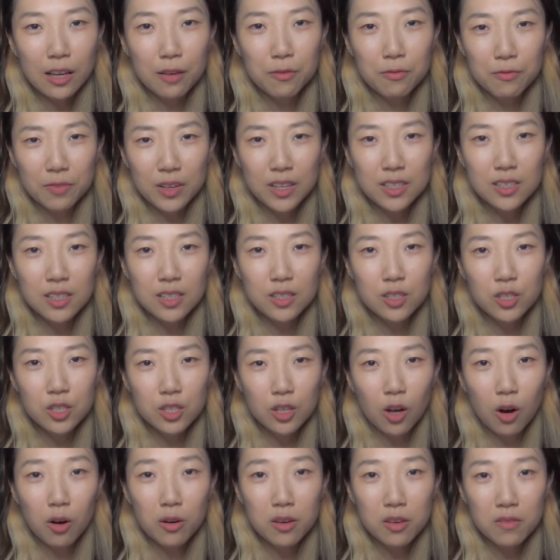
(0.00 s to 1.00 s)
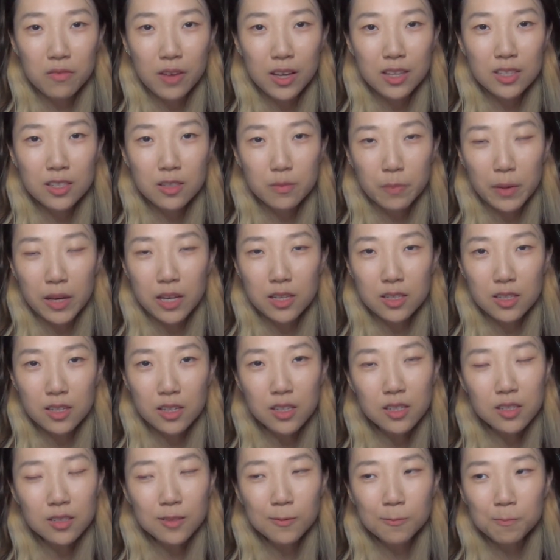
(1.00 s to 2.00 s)
like fixed install event
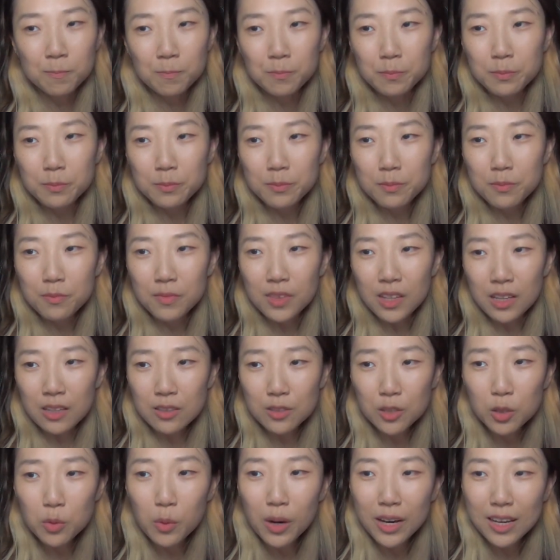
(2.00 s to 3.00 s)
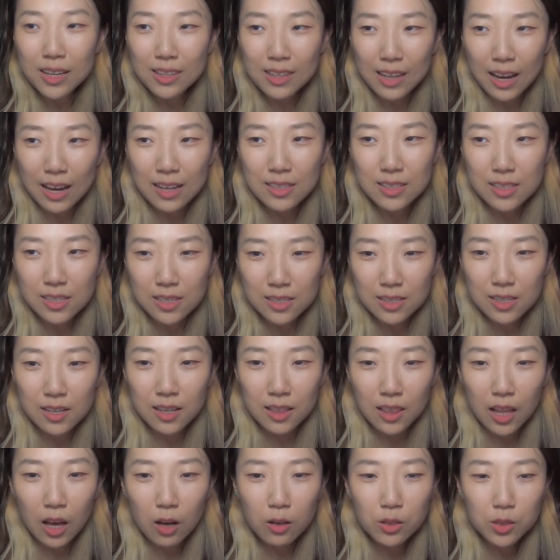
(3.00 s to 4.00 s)
spaces. So what it does is it
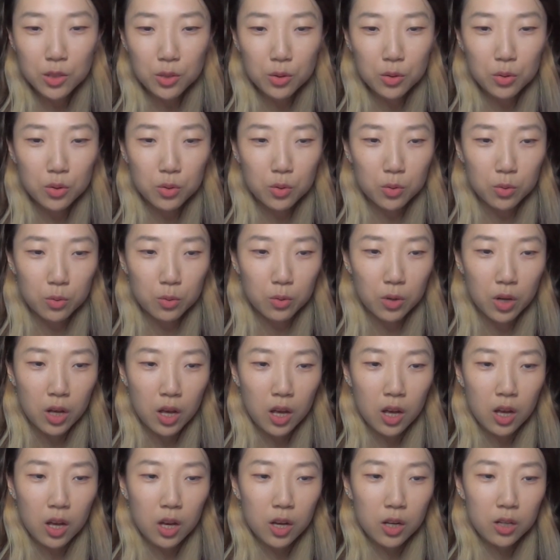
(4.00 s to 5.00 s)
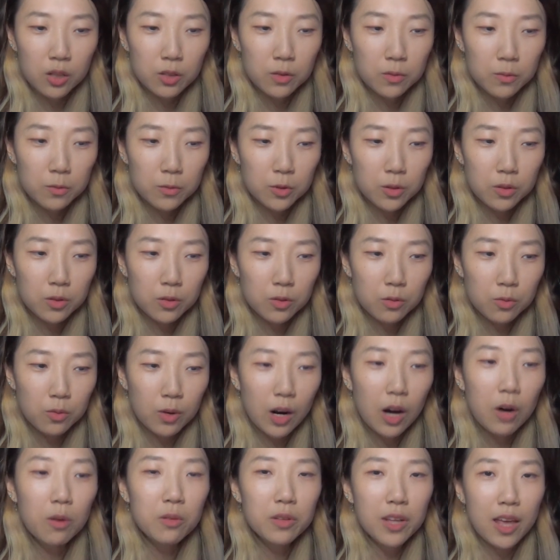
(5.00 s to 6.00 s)
allows you to
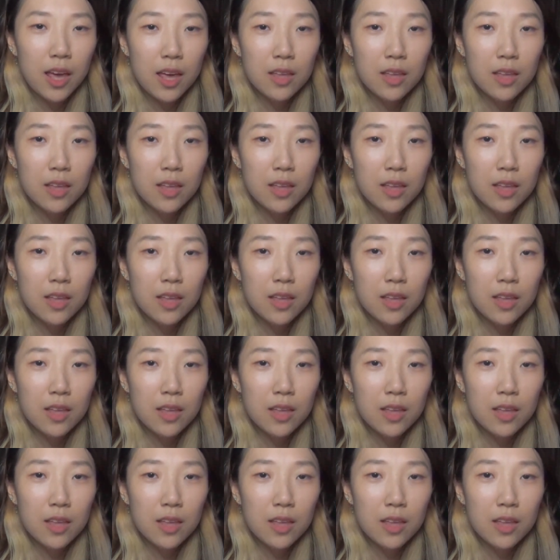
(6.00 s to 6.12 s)
route